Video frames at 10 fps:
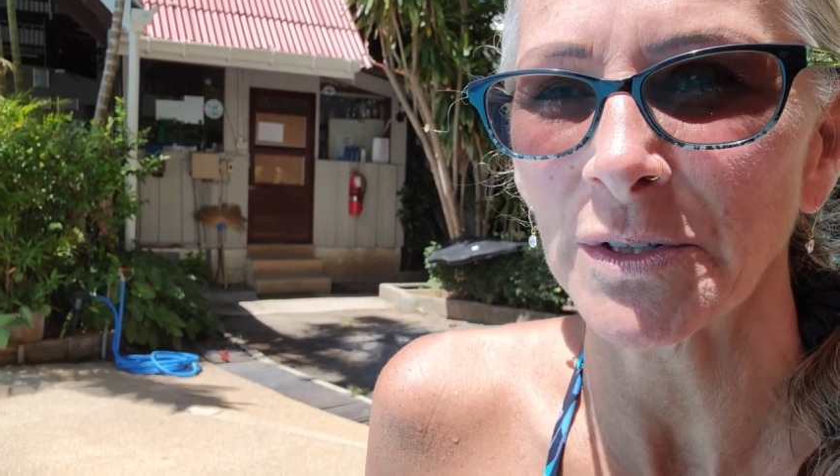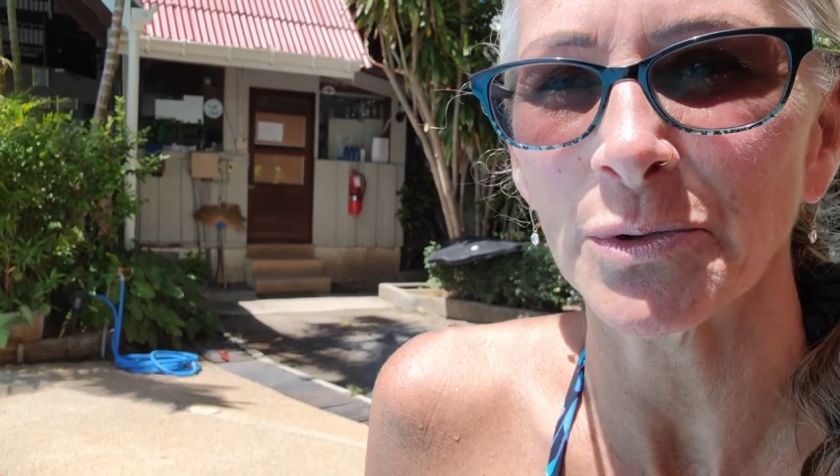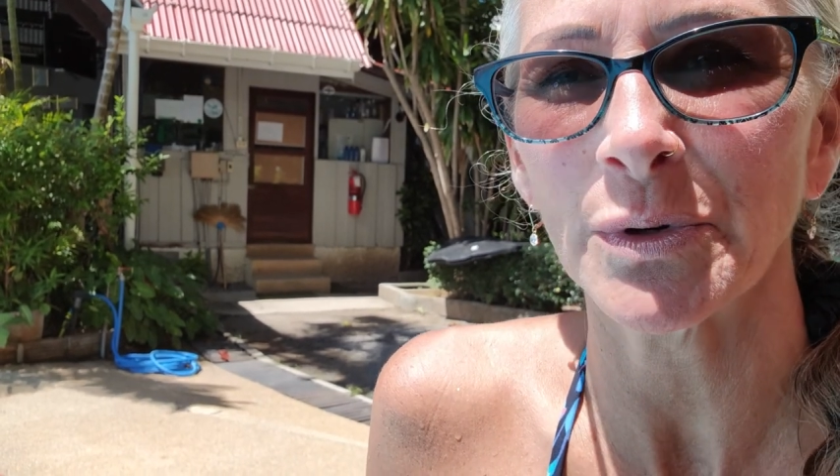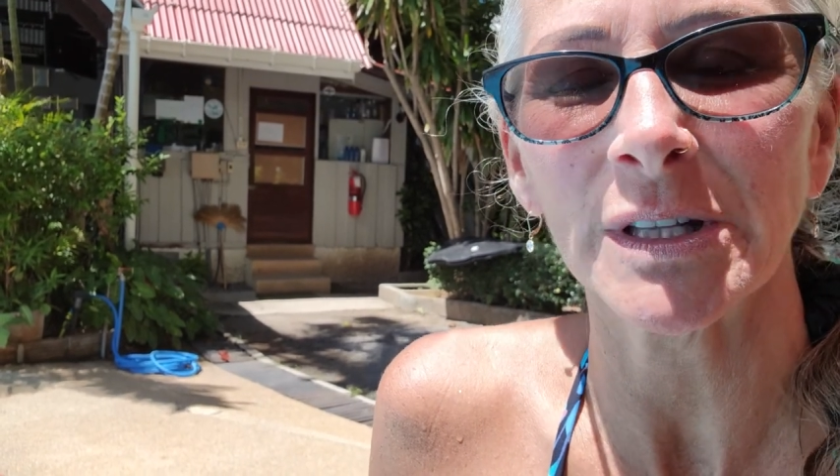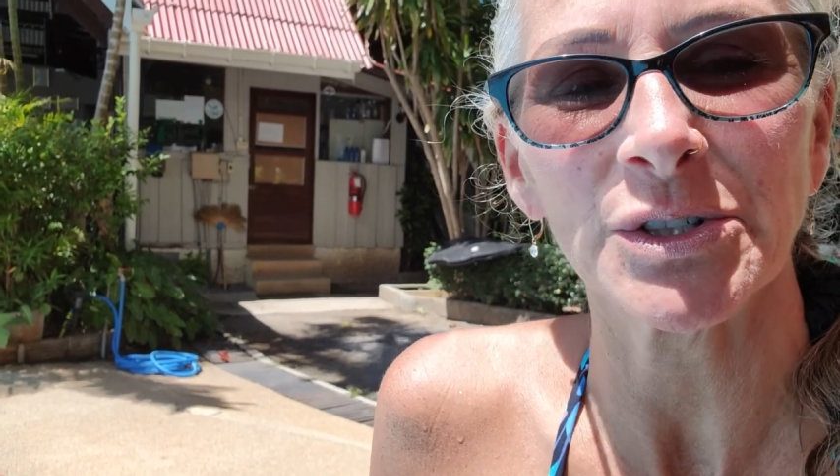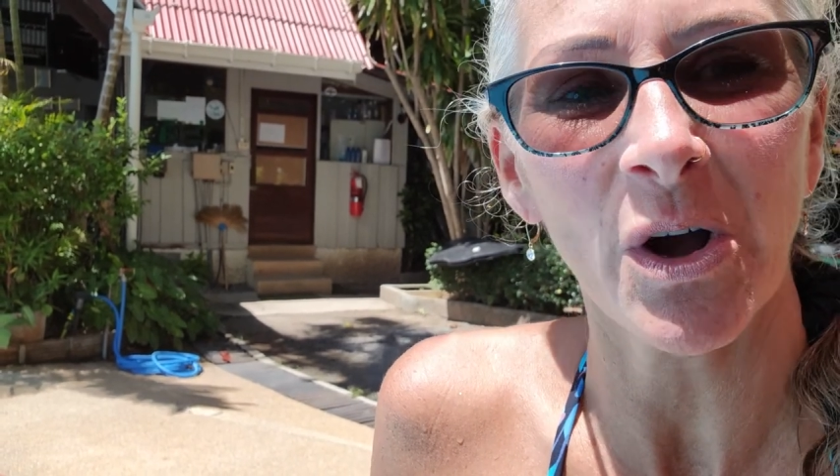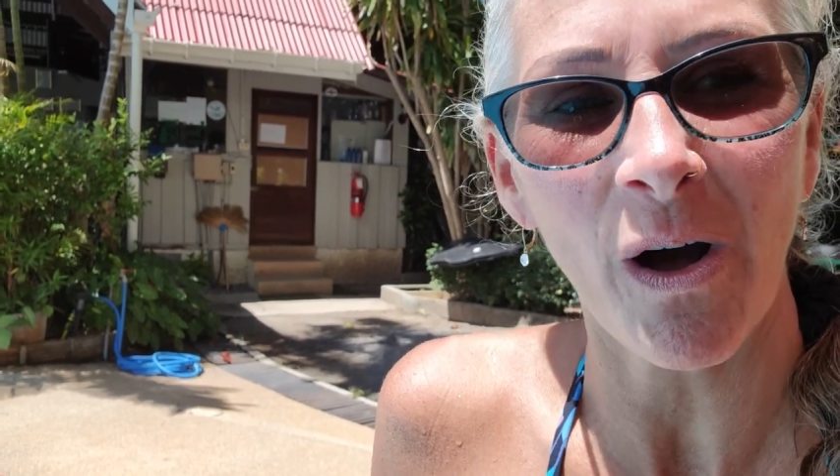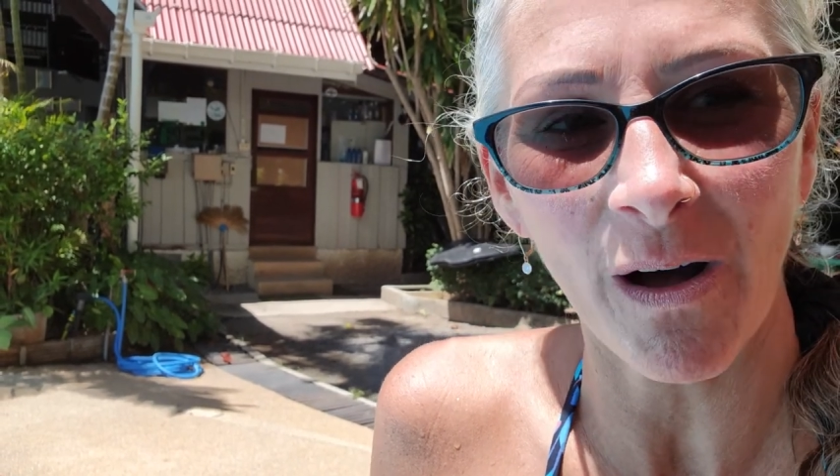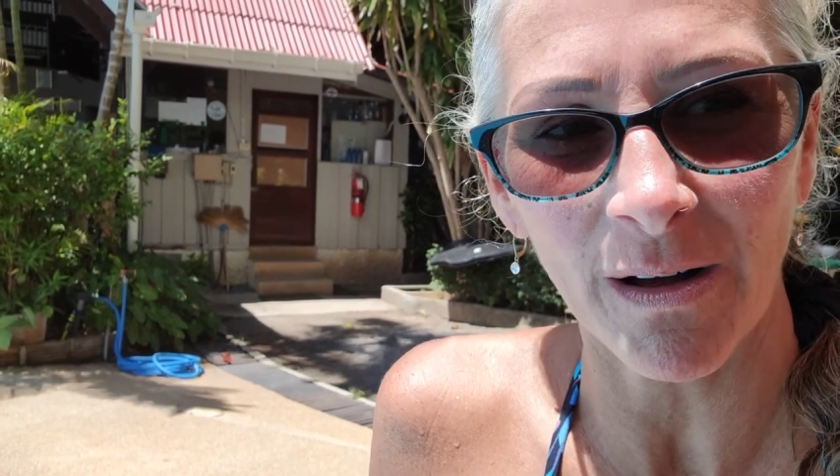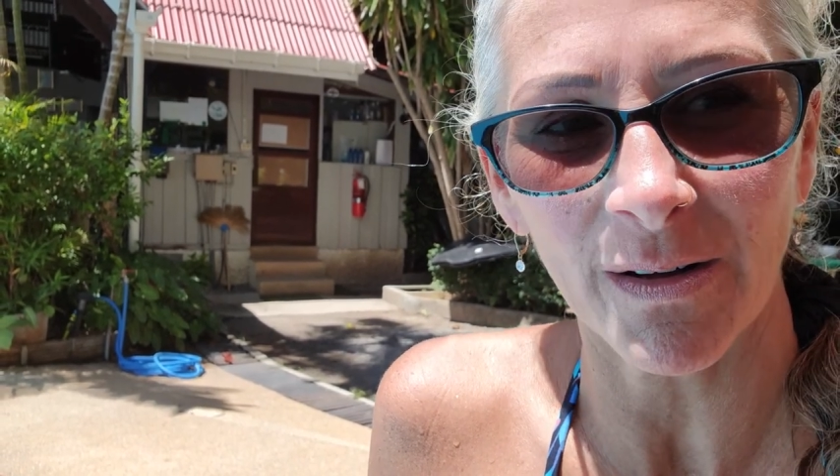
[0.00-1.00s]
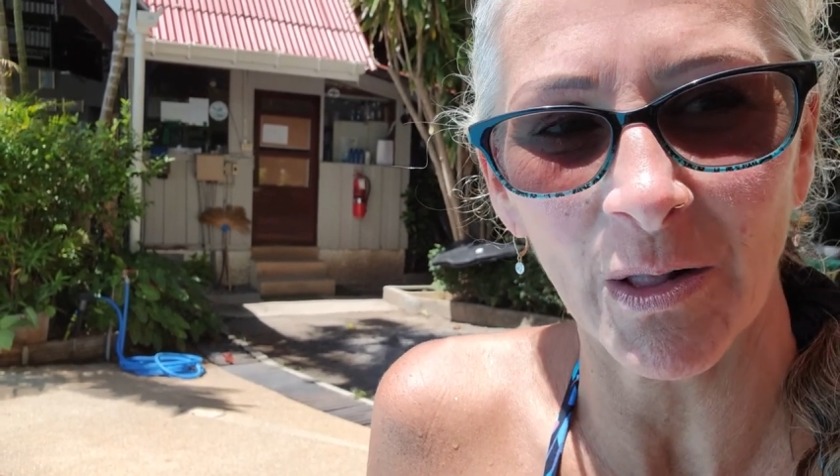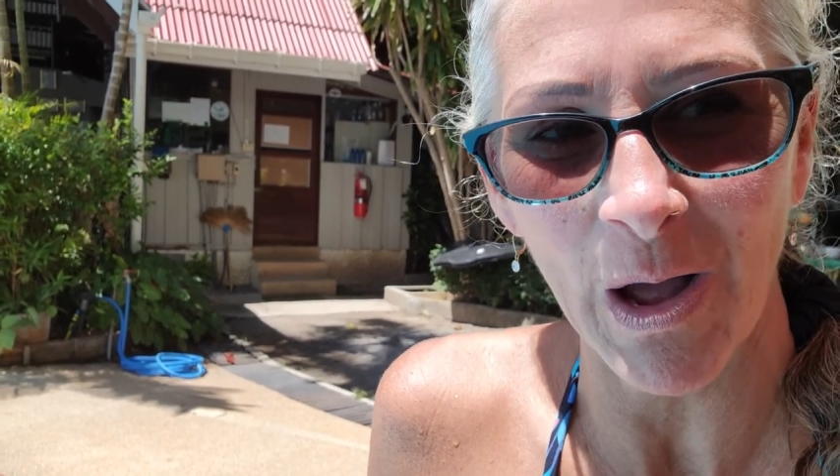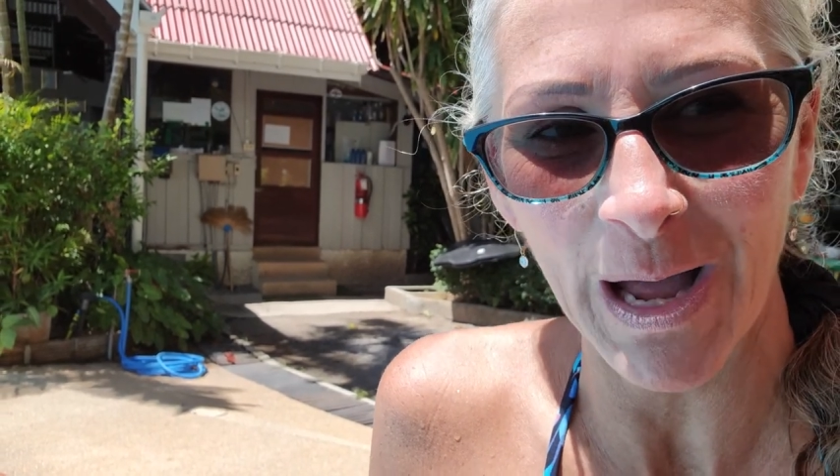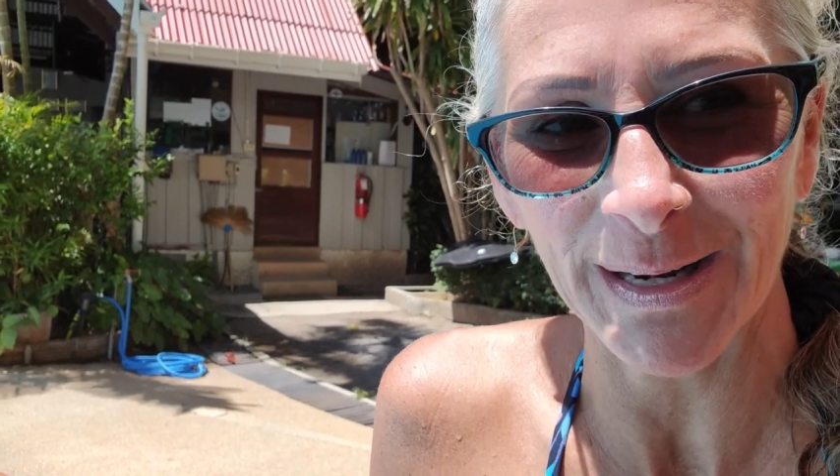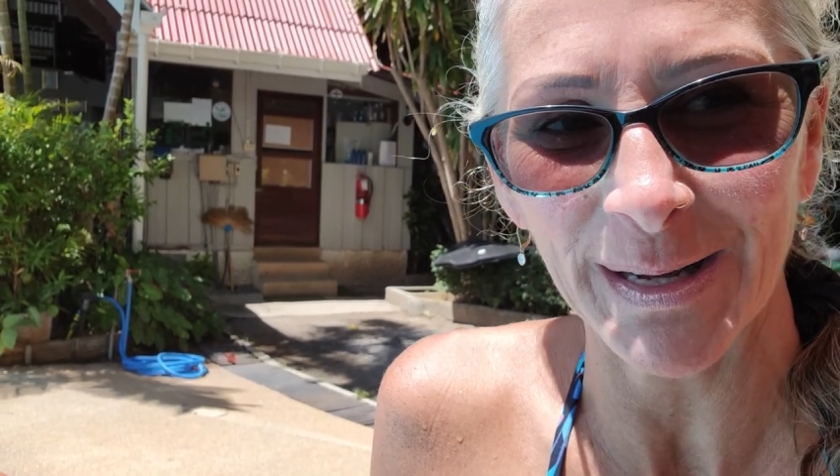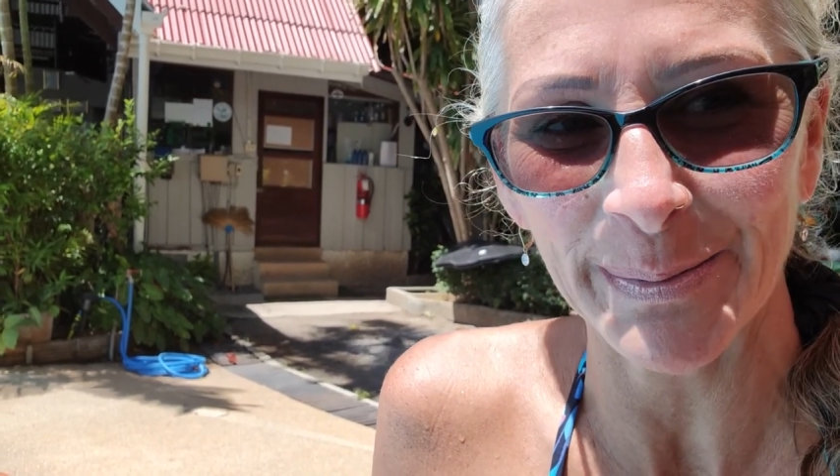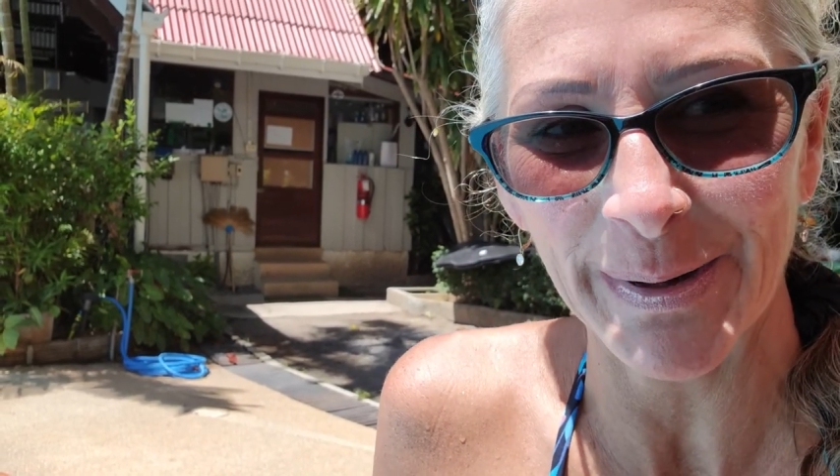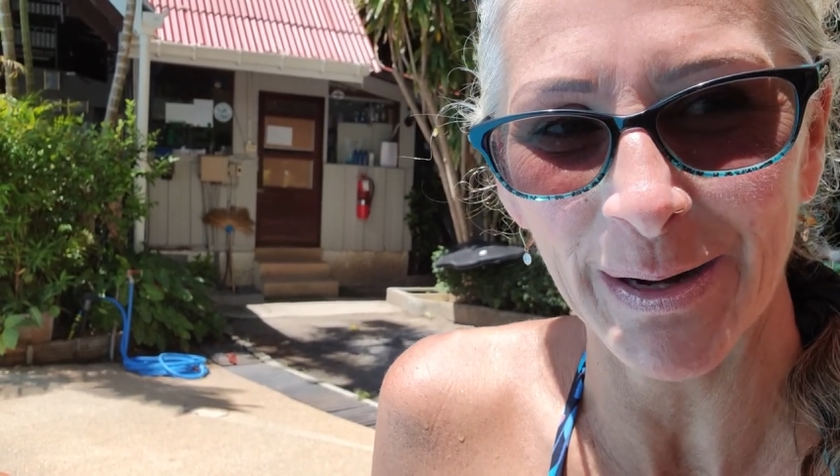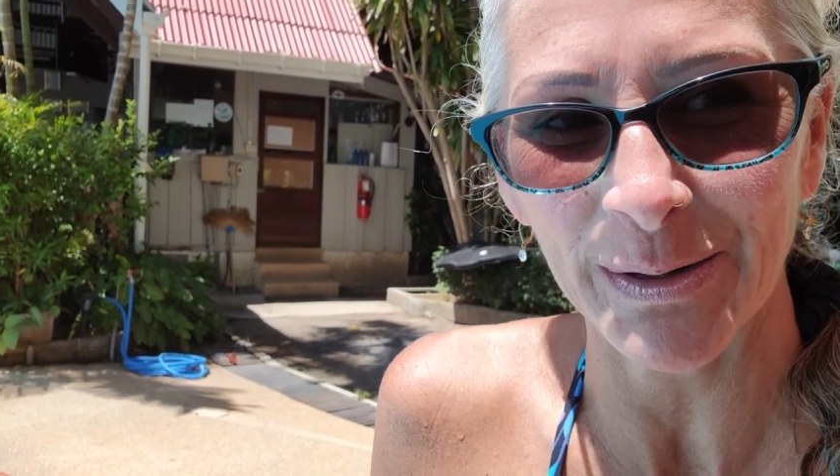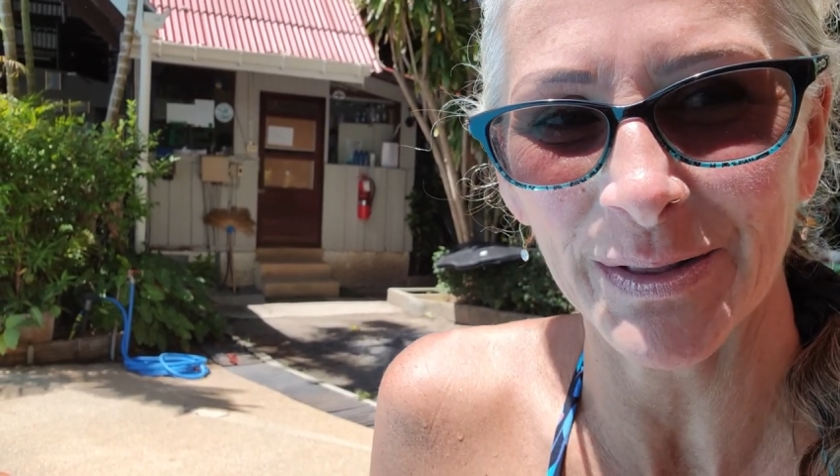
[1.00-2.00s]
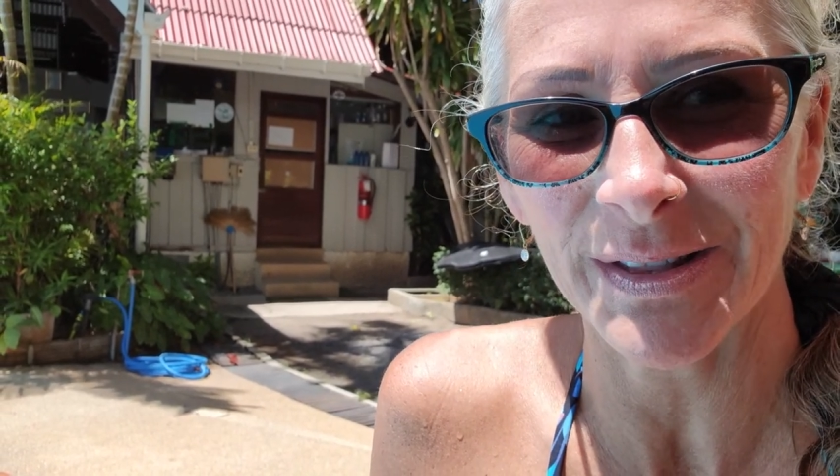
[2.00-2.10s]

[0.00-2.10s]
to really talk a lot about